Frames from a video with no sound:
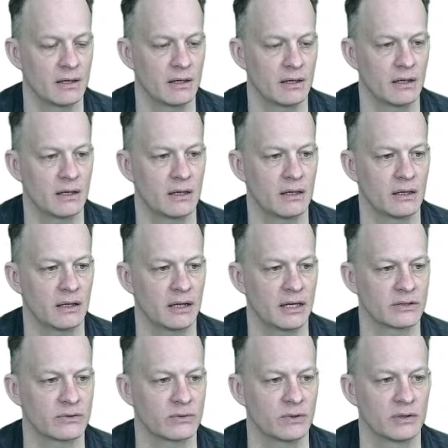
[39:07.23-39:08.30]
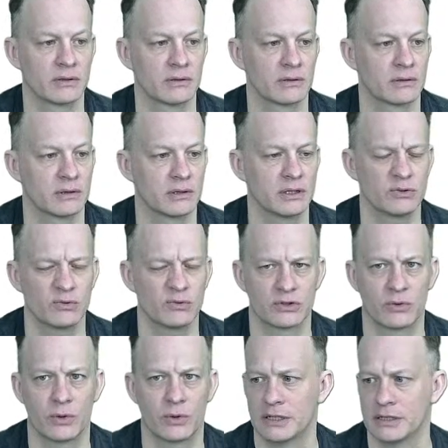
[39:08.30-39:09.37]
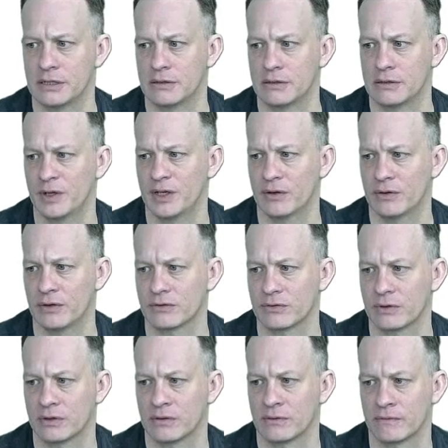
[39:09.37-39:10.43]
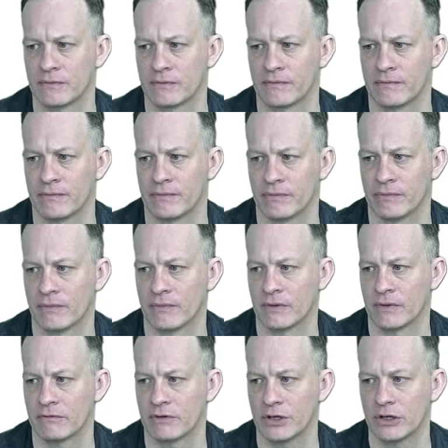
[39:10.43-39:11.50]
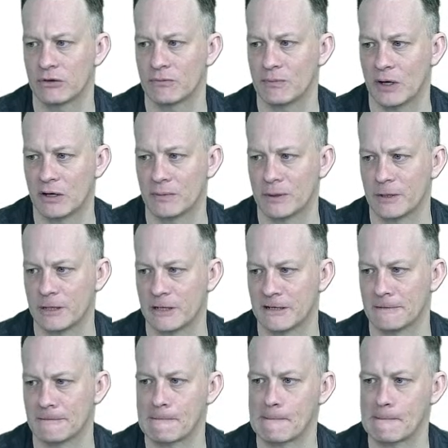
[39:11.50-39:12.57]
And the last one. This one's quite easy. We know this one. Very good, Barbara.